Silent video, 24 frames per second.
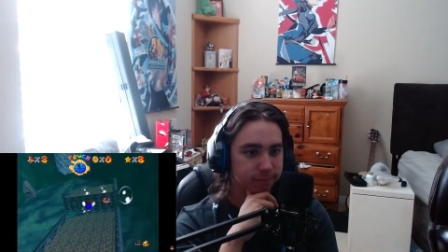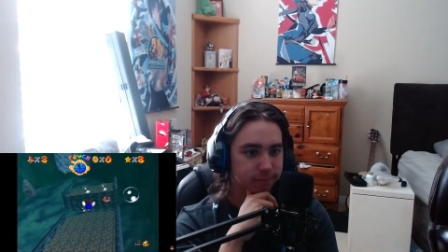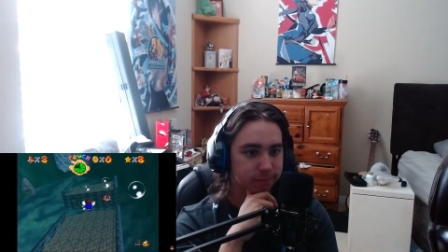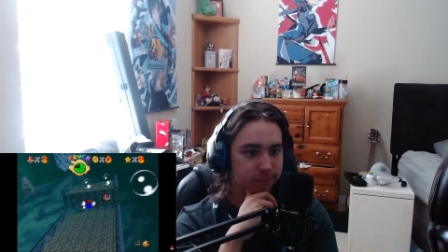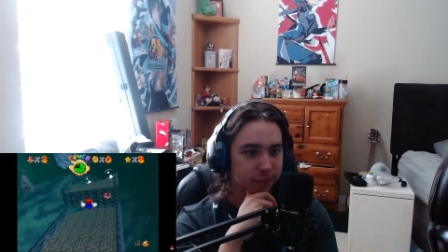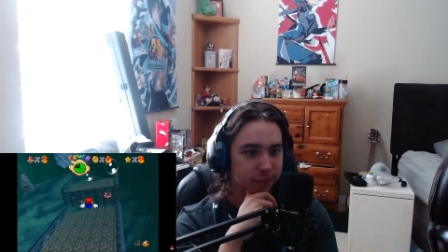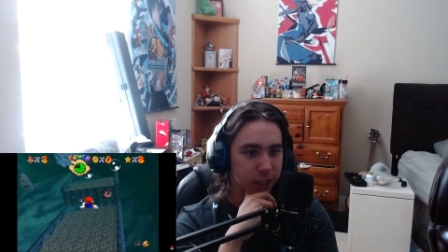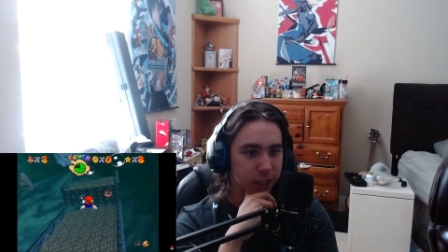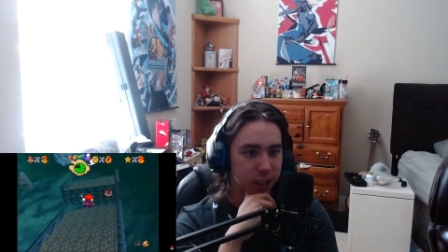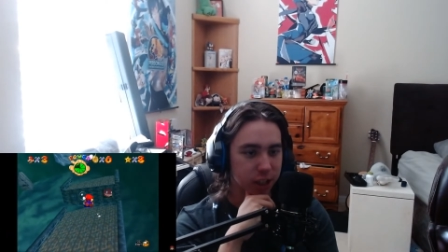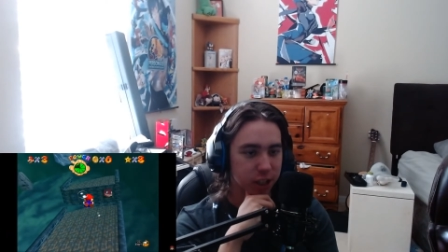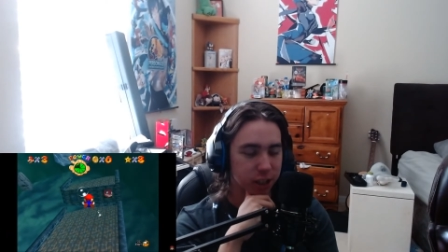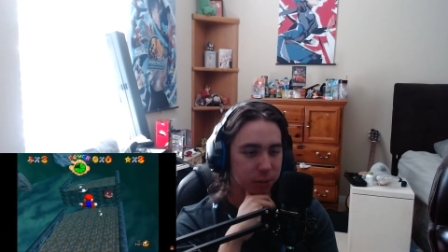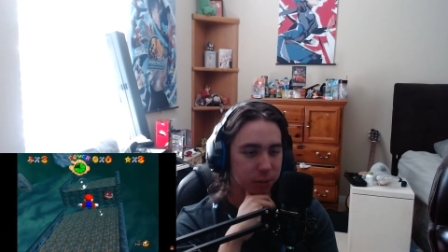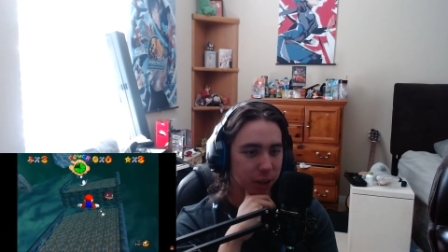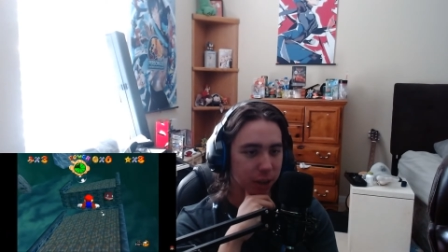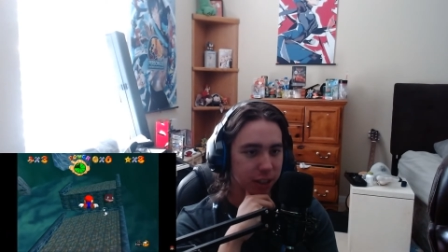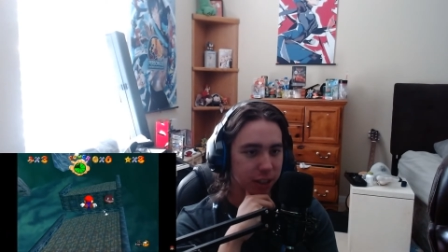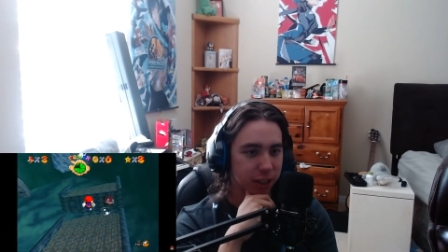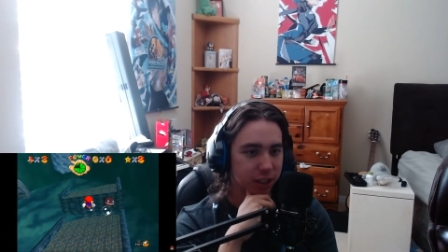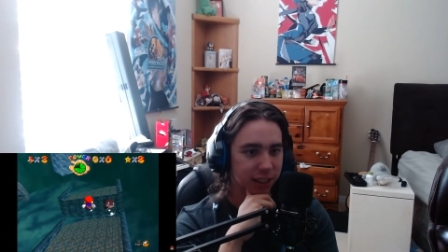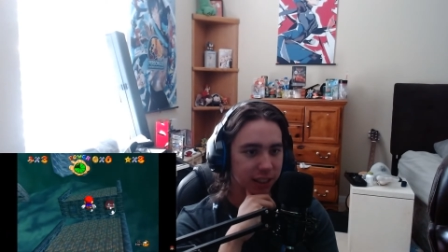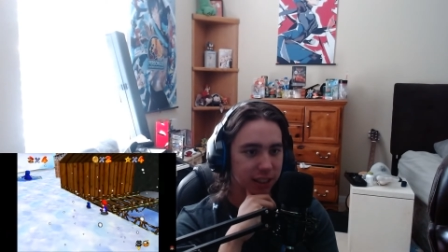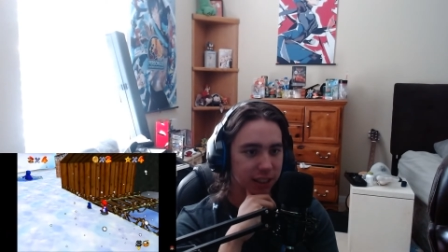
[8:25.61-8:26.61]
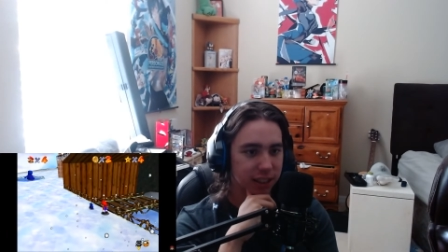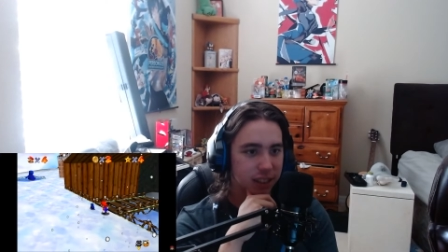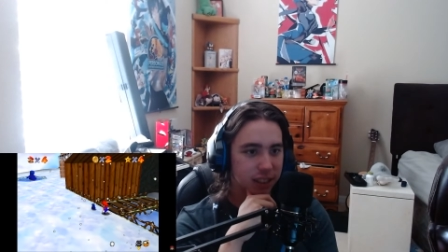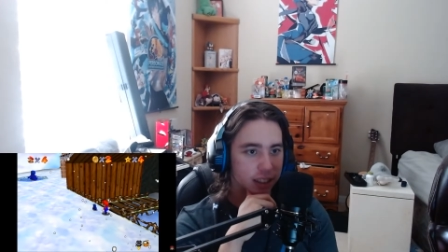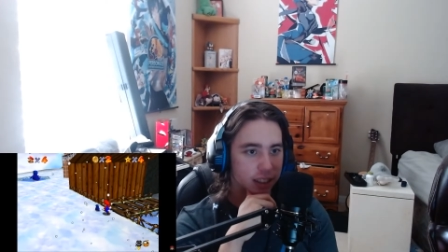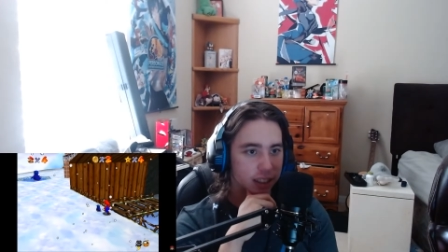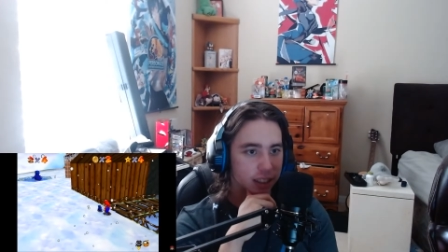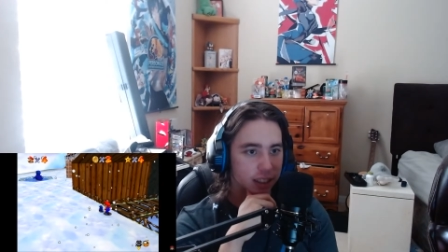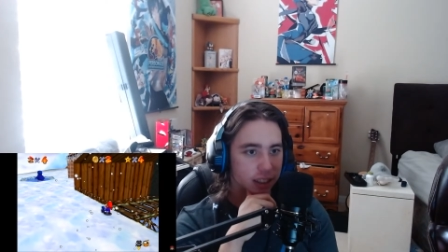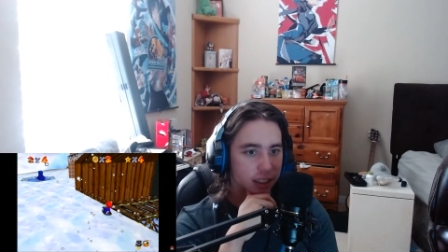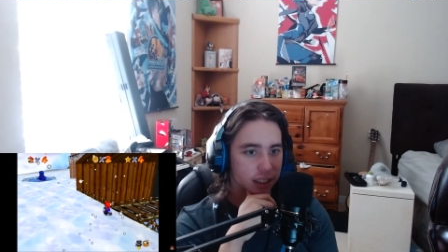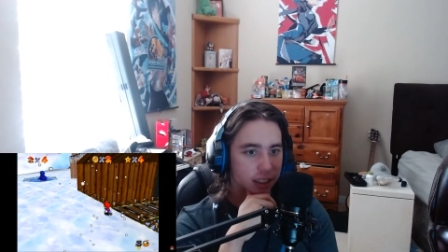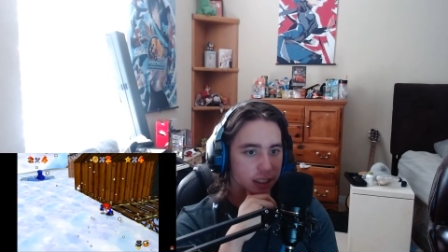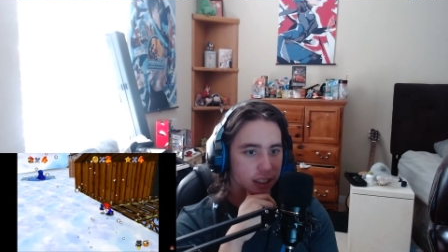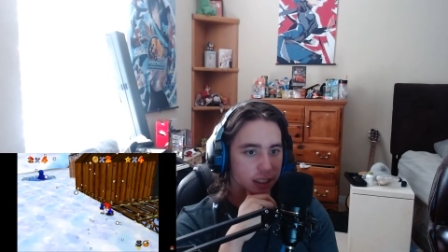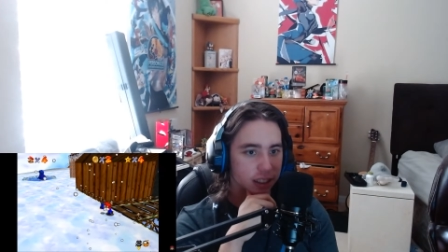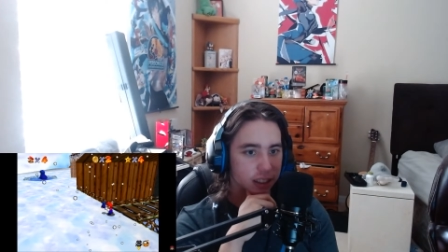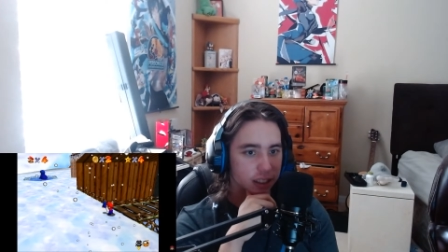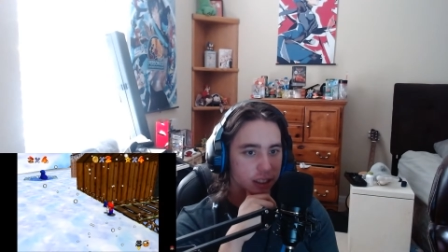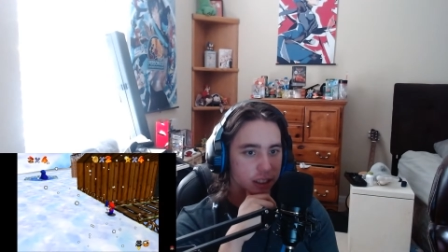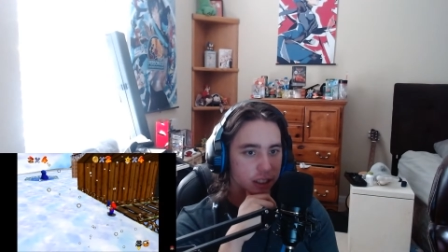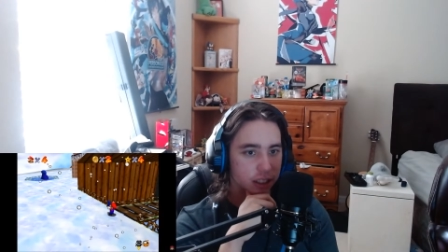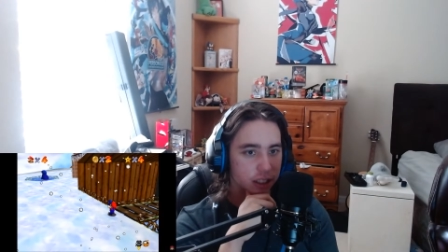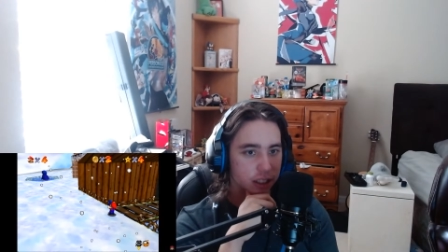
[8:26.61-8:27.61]
when she's watching this.
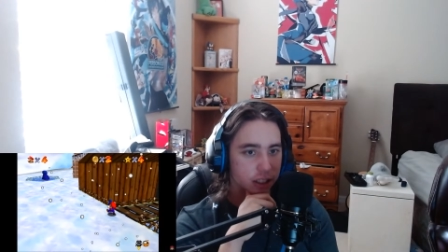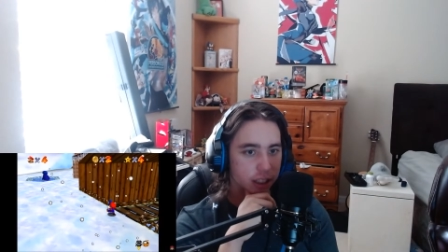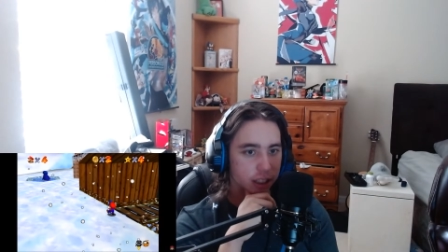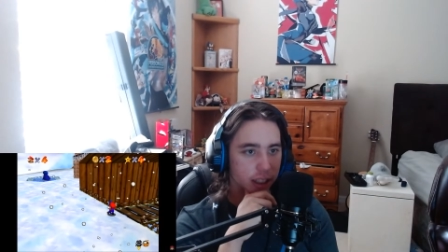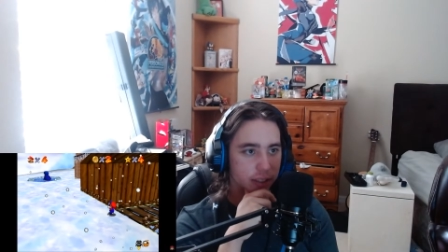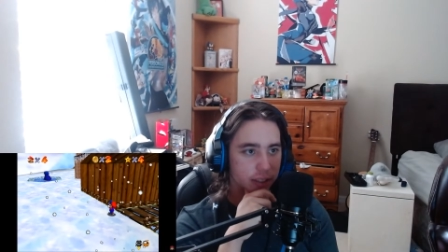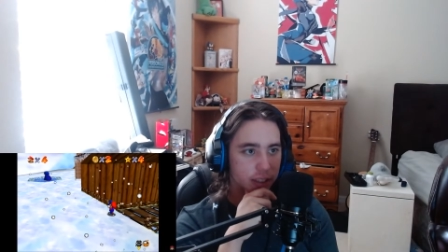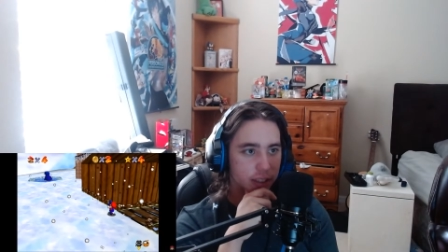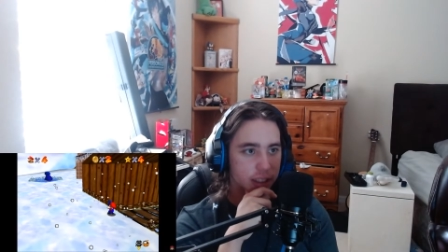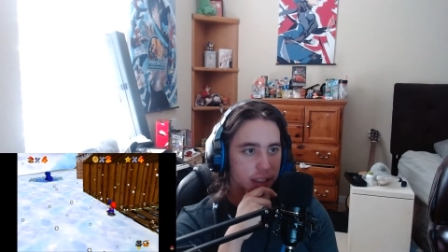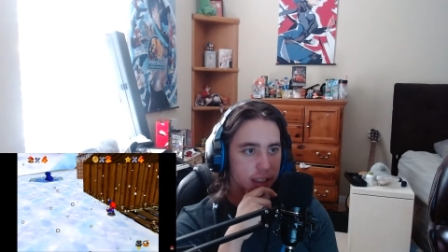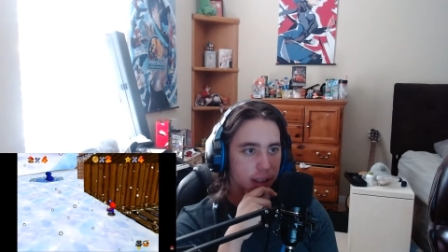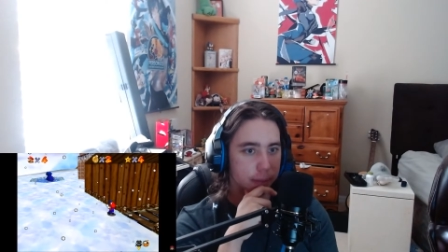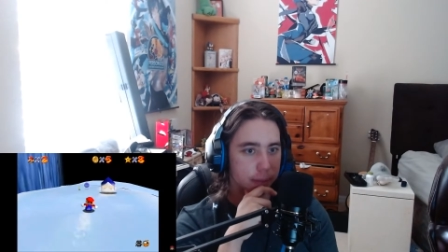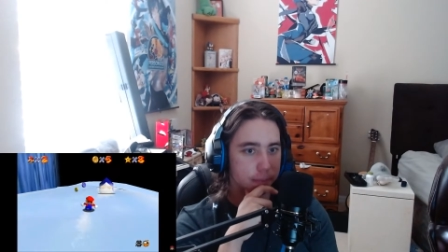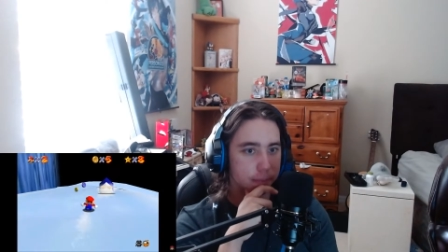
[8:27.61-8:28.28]
She loves this game.